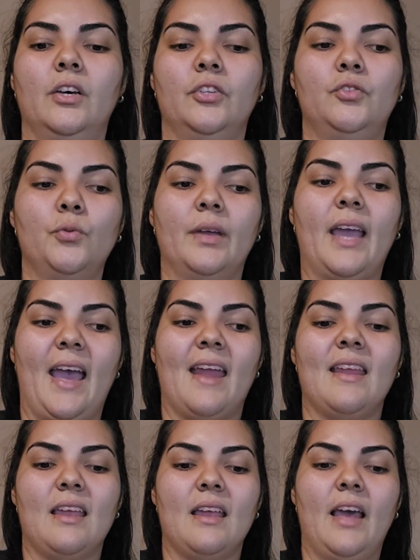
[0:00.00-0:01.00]
doing
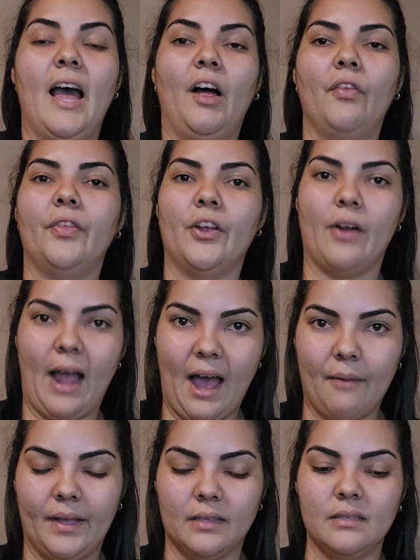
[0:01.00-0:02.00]
any healthier
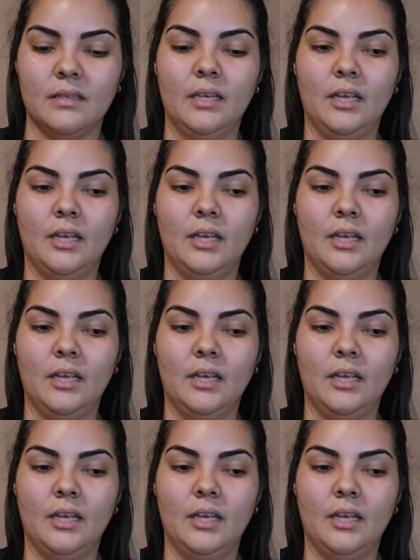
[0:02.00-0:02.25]
habits